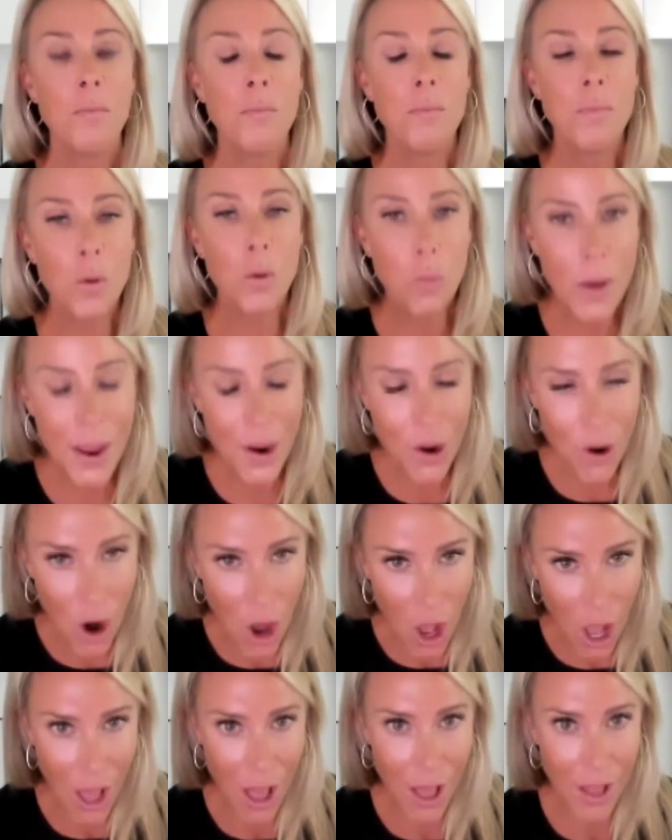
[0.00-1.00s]
But we are
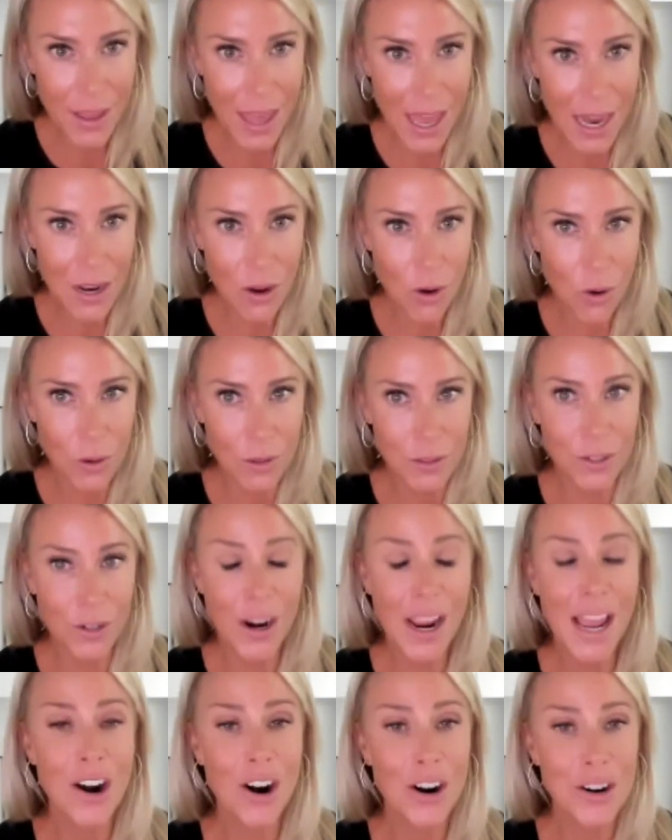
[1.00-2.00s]
all getting older
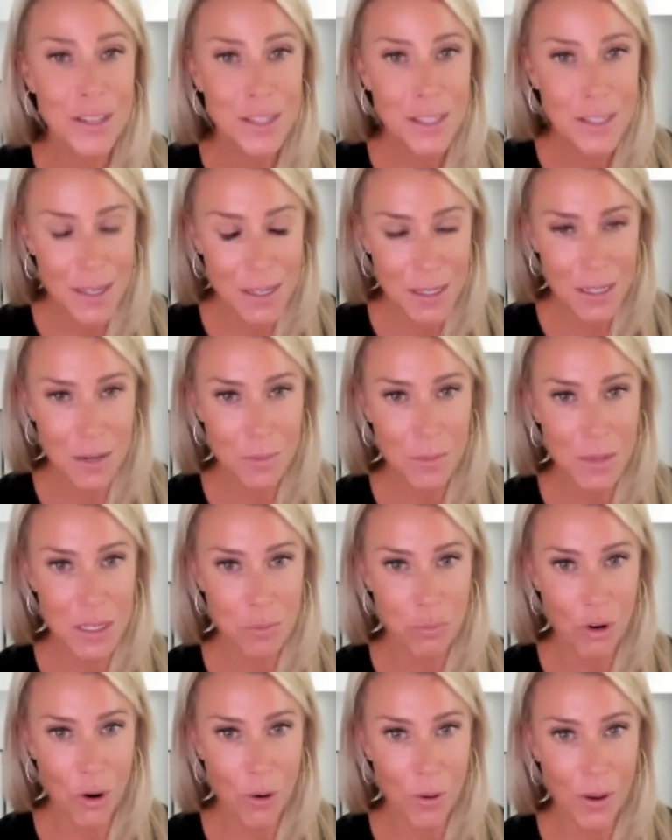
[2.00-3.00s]
and our system is
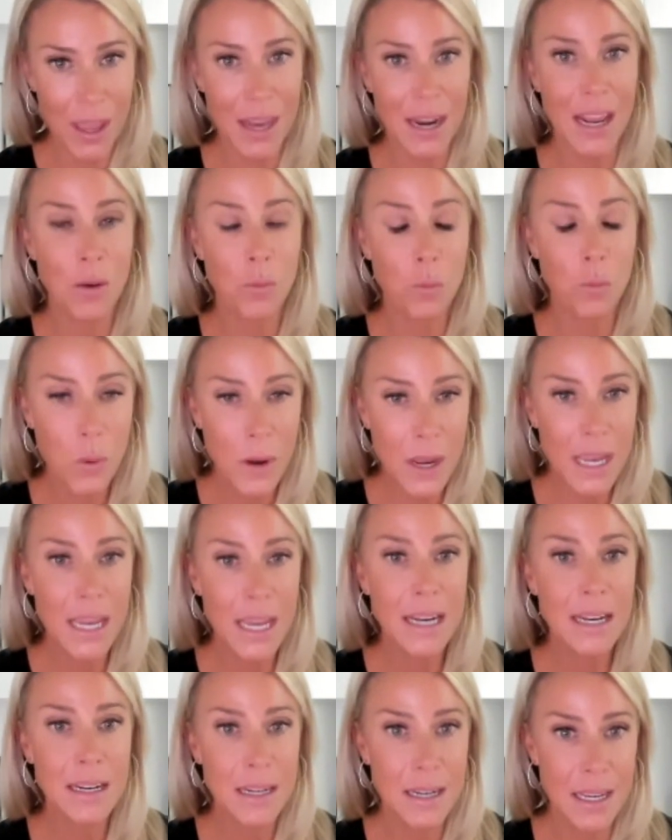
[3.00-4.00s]
broken and
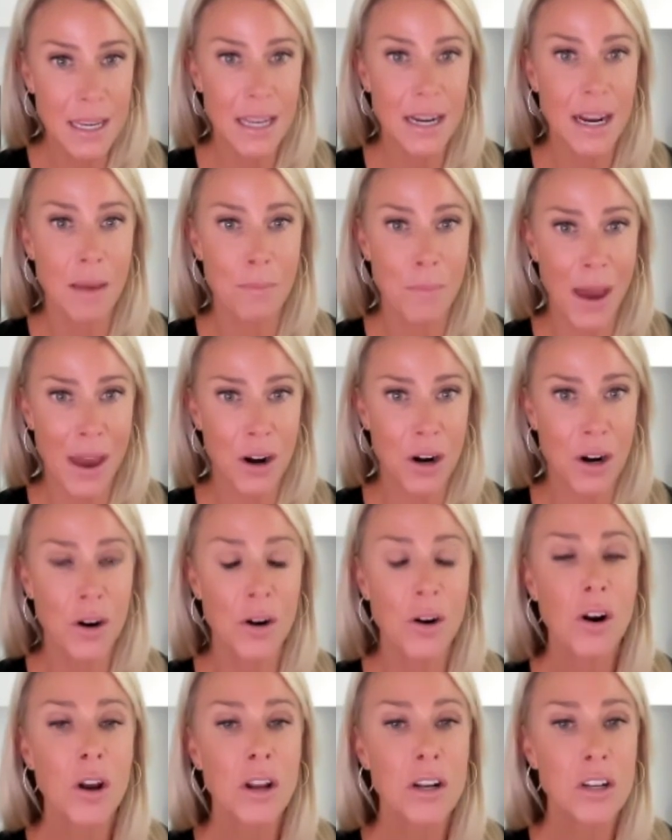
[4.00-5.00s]
we need a better
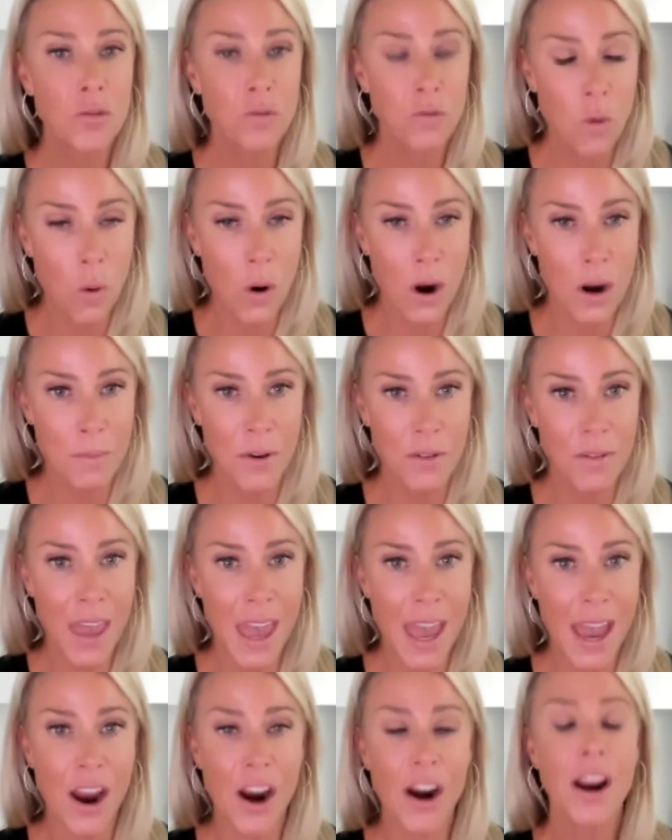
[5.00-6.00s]
form of
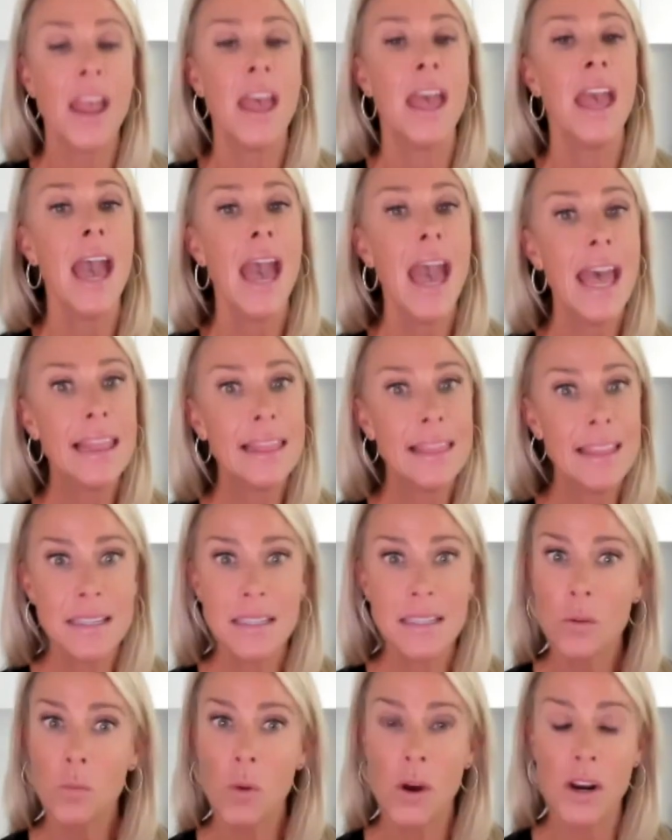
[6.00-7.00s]
care. And
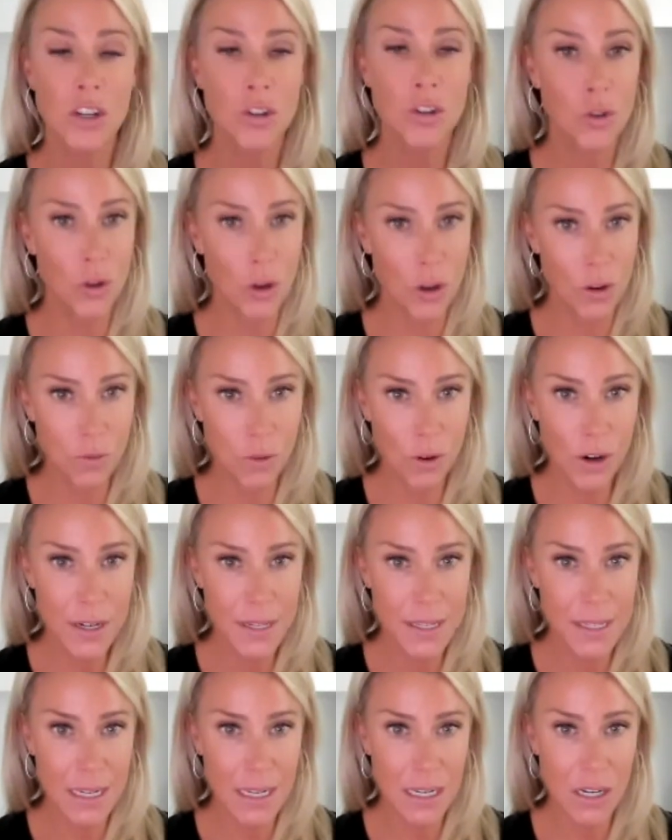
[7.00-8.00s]
listen, what is good for a
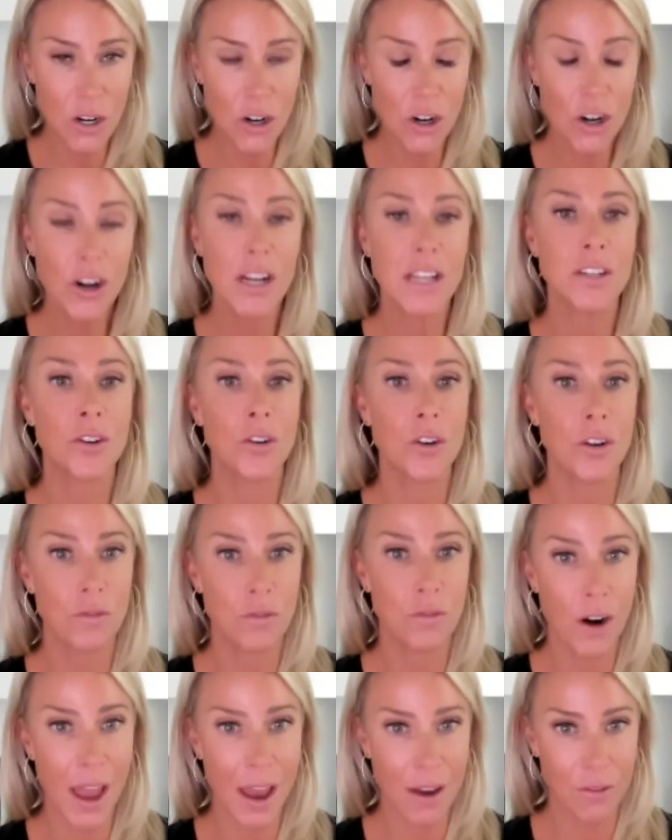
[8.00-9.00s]
senior is good
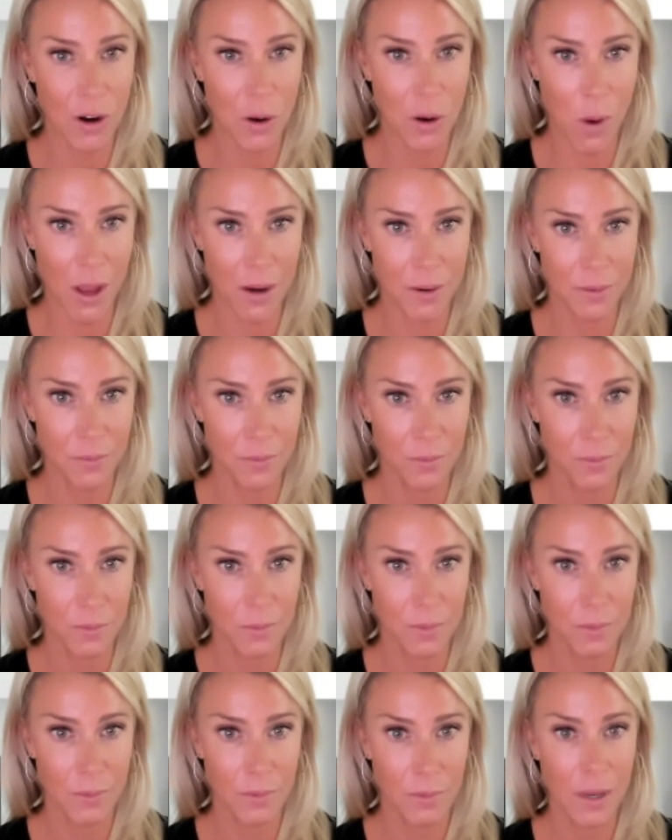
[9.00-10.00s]
for everyone.
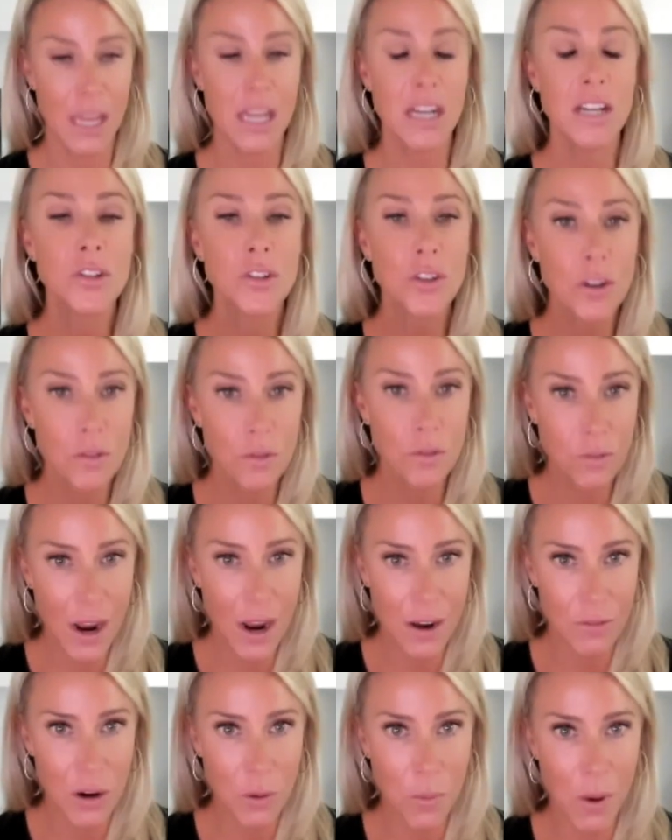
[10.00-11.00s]
Absolutely. It is good for
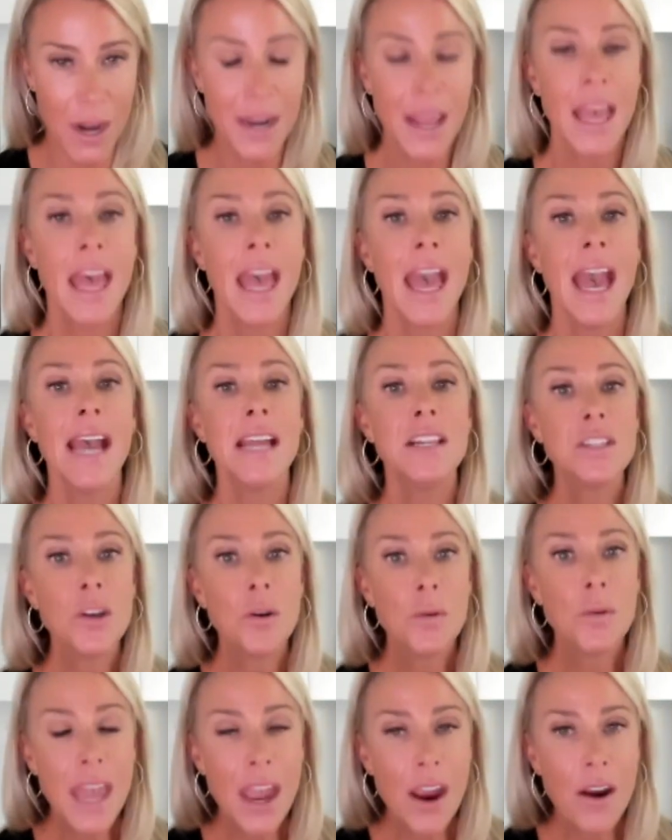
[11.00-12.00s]
everyone. And so
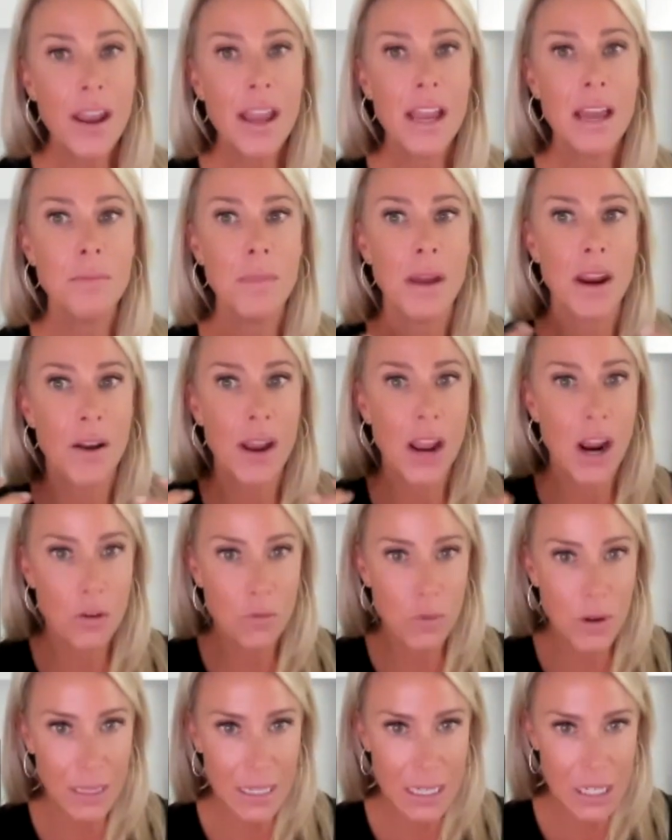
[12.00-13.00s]
Gary and Mary are
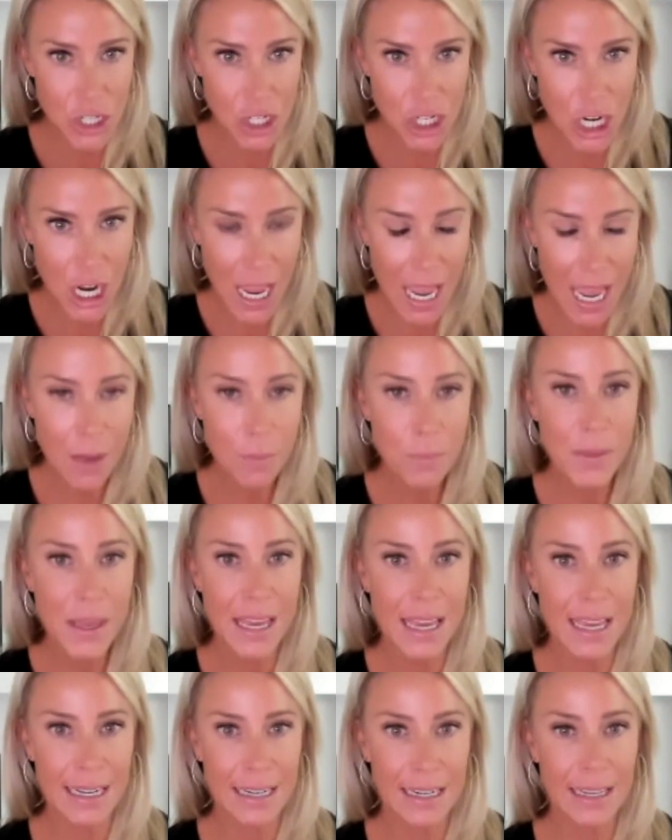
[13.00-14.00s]
really
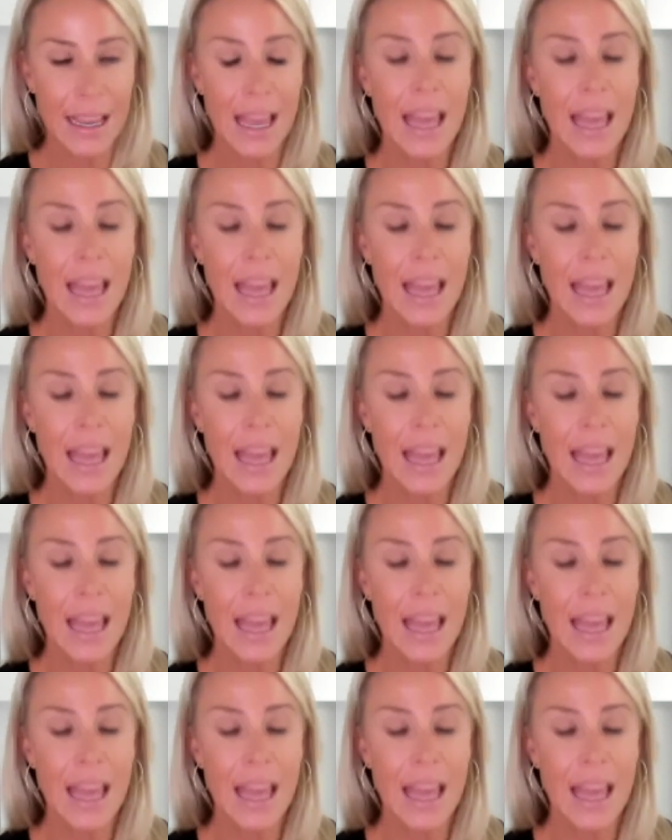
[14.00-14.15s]
championing